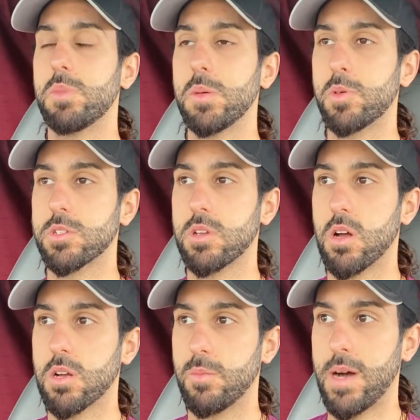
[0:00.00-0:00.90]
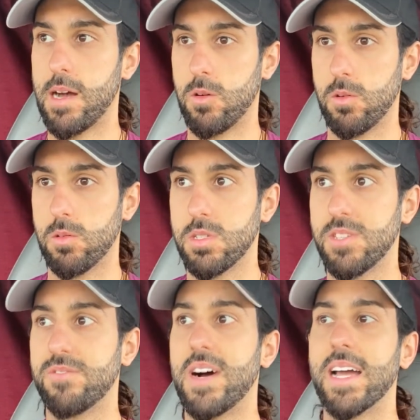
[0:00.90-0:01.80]
people talk about the
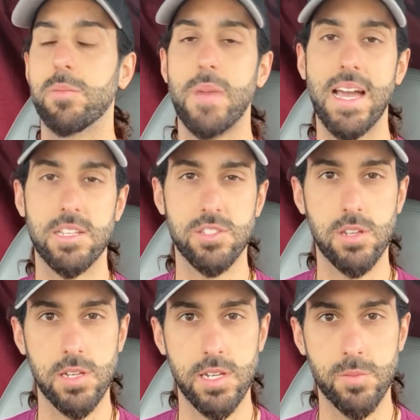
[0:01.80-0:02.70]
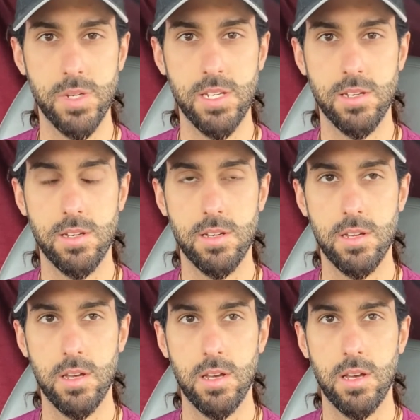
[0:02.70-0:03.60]
divine masculine and being a
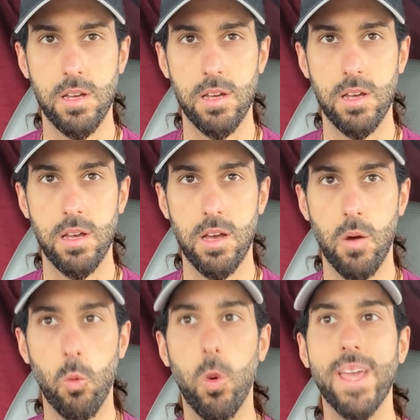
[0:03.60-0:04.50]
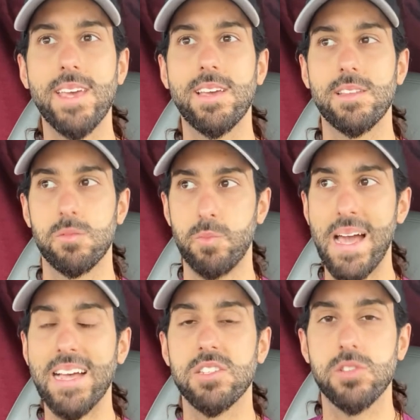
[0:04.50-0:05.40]
awakened
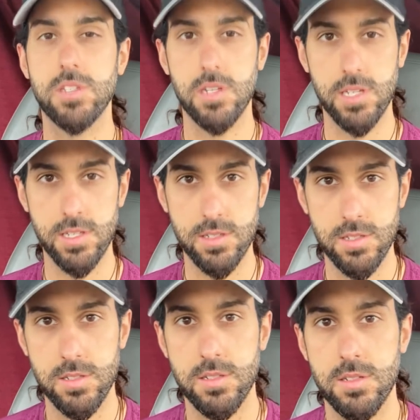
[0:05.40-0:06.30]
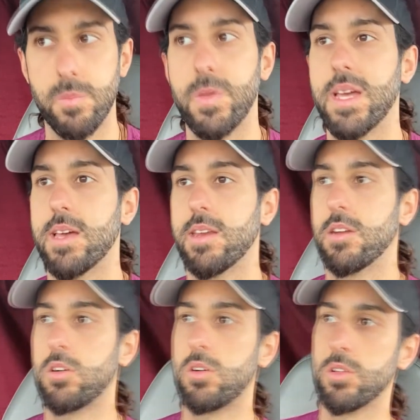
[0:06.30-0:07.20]
masculine man
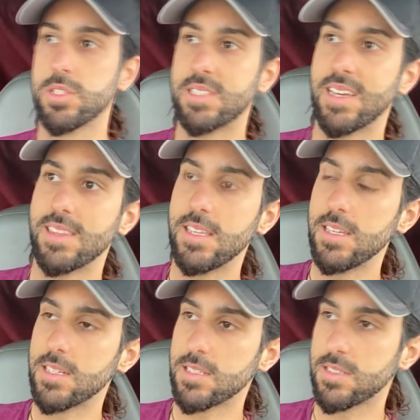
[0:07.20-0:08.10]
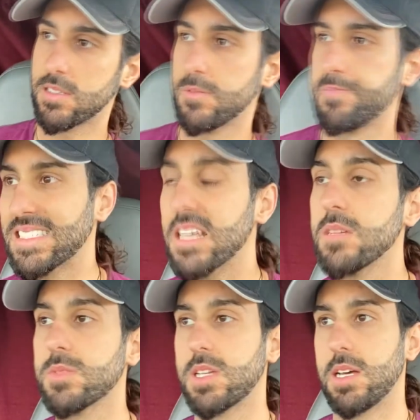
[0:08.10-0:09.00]
and all these ideas.
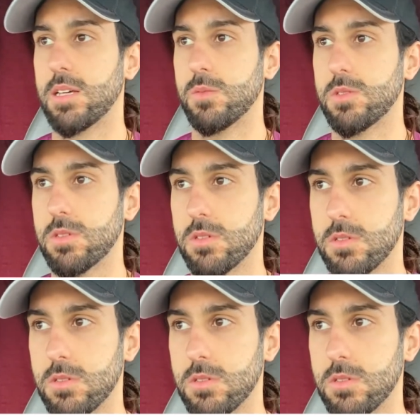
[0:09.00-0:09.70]
Sometimes